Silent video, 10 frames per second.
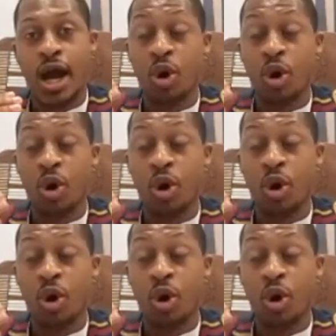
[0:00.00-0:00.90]

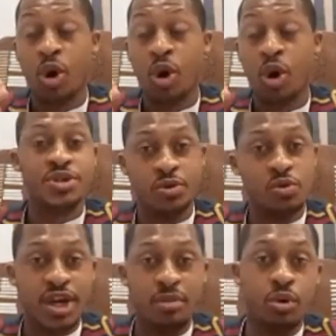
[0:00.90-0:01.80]
person who is able
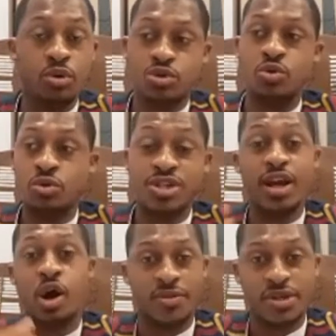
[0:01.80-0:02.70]
to do these
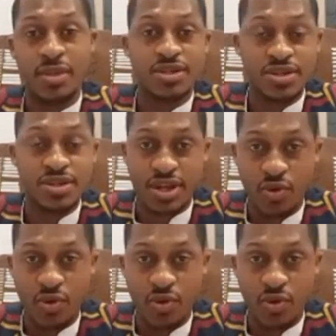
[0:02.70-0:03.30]
matters directly.